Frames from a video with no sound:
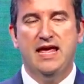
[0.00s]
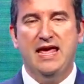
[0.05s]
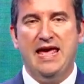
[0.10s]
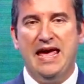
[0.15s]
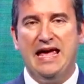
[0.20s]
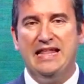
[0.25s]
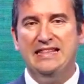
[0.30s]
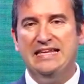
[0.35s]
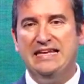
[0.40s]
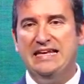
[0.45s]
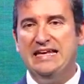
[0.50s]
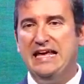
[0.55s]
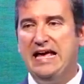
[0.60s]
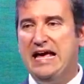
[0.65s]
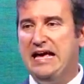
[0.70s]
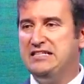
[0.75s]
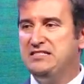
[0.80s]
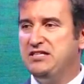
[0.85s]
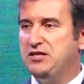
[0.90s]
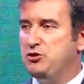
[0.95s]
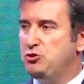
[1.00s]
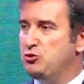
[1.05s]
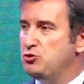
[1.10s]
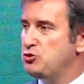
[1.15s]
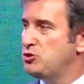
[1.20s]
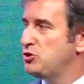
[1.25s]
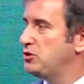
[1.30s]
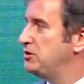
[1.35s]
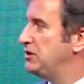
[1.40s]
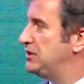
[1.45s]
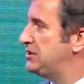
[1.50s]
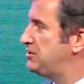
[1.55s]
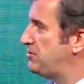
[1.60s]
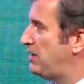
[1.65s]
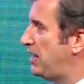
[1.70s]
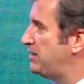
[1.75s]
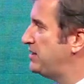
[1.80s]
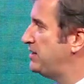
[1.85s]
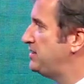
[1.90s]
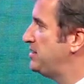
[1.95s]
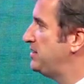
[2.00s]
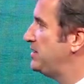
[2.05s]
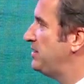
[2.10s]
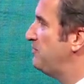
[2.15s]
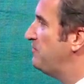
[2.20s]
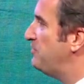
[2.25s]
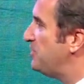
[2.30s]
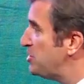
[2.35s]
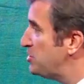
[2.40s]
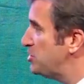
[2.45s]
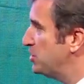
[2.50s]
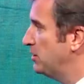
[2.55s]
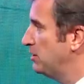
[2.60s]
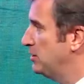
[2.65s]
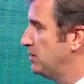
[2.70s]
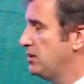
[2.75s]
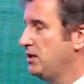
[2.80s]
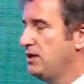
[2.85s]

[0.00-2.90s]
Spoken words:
and the execution, the strategy, the vision